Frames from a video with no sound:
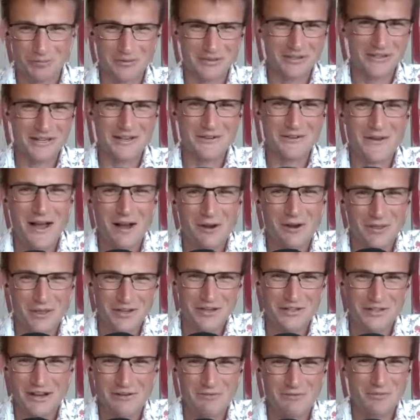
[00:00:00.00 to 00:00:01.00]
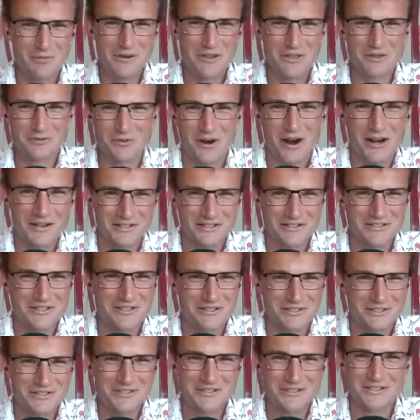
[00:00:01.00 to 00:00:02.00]
believe how that could ever be the right
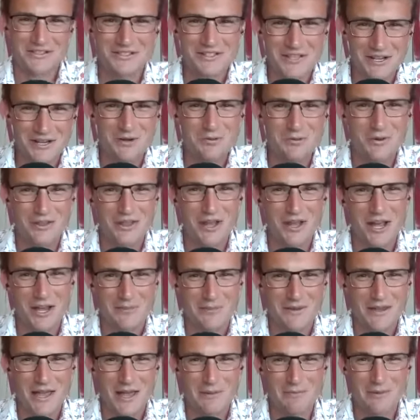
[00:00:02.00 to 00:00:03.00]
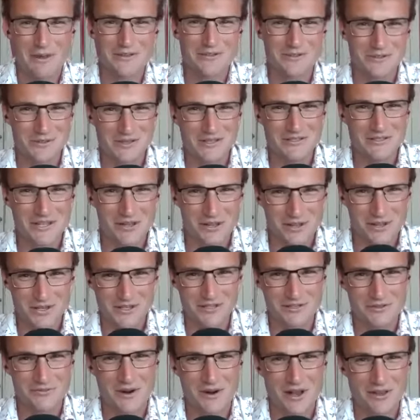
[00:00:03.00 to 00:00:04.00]
decision to stick with IBM and do these other
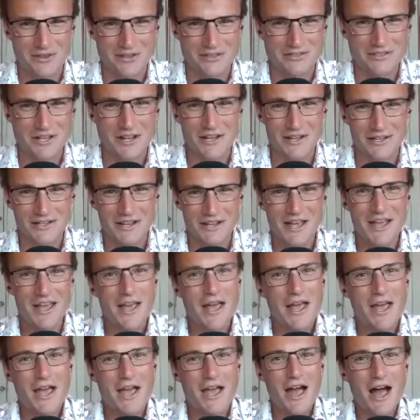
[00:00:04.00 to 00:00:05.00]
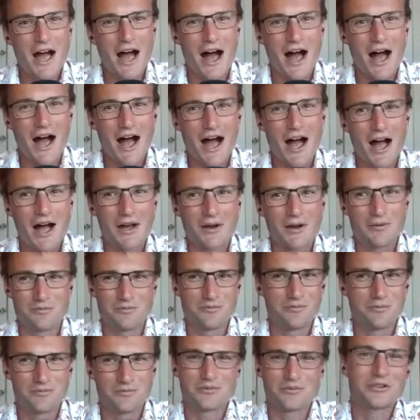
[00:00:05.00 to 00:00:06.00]
things around the side.
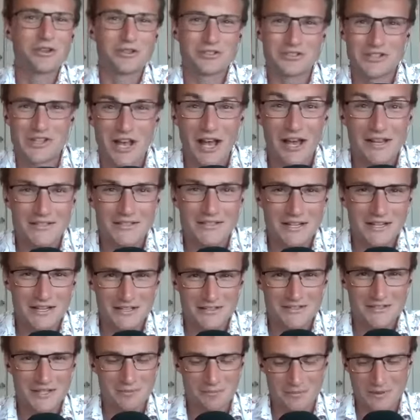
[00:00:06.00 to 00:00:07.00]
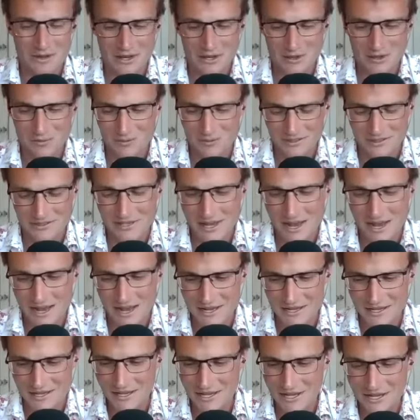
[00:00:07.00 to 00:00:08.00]
Because the idealist in me would
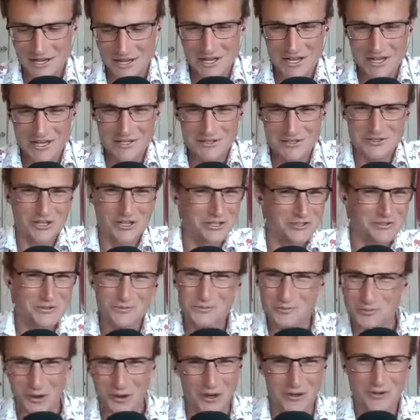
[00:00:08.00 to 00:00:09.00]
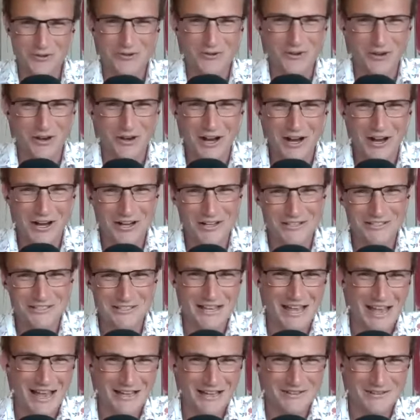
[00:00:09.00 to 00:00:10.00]
say, just follow your heart
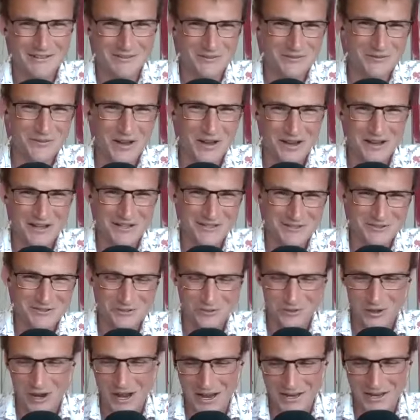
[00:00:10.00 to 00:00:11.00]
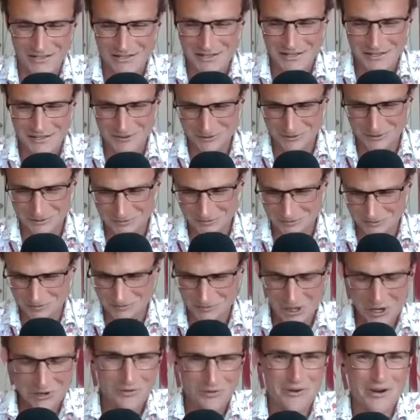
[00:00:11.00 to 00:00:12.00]
and find your ideal
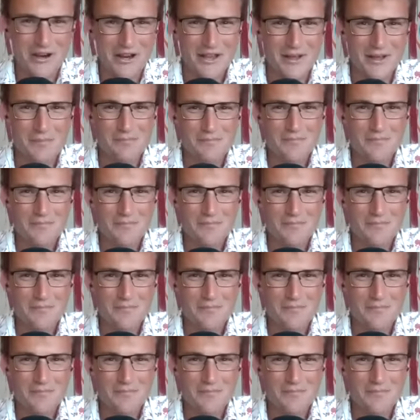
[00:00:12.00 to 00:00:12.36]
career.